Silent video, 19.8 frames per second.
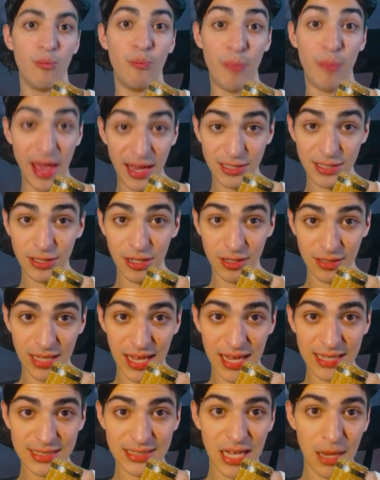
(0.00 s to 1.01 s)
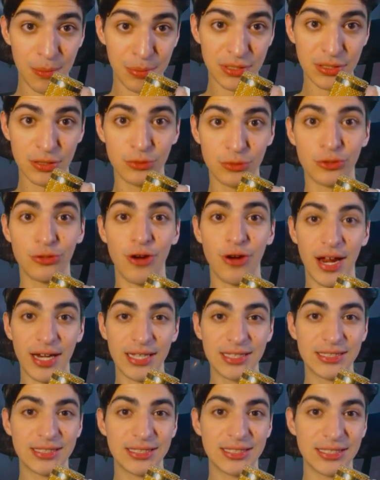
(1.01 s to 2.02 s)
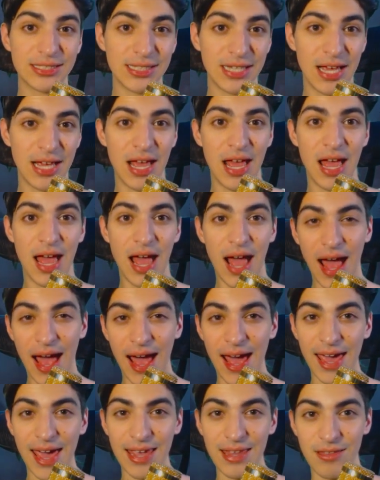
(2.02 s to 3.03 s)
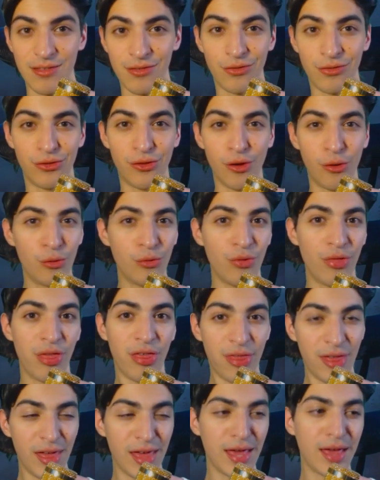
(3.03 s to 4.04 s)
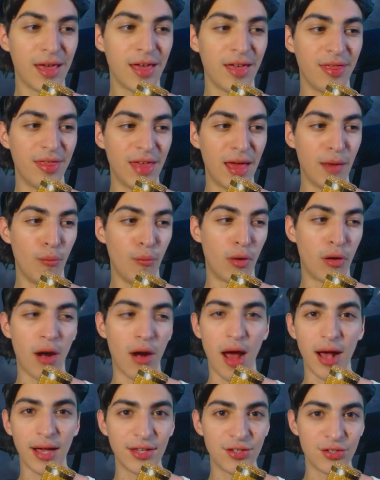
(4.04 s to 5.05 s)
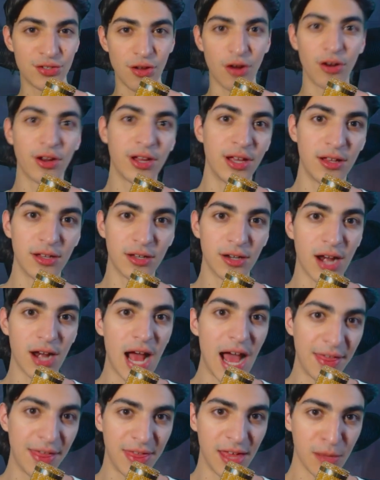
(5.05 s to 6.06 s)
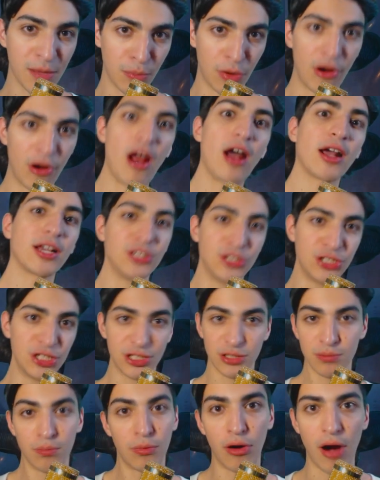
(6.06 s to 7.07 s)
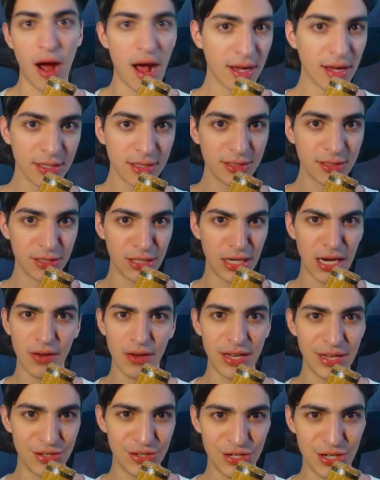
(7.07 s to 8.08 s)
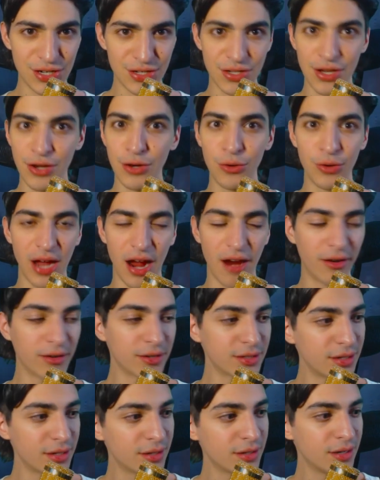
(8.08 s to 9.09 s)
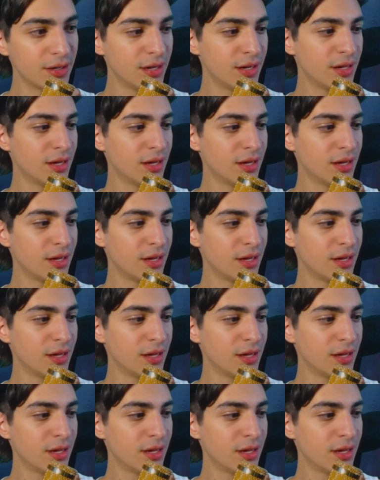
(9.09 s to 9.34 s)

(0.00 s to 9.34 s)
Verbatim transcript: based on last episode's credits, I don't think that Marrok is Star Killer. I think Marrok is just Marrok. You know, he's just a new character.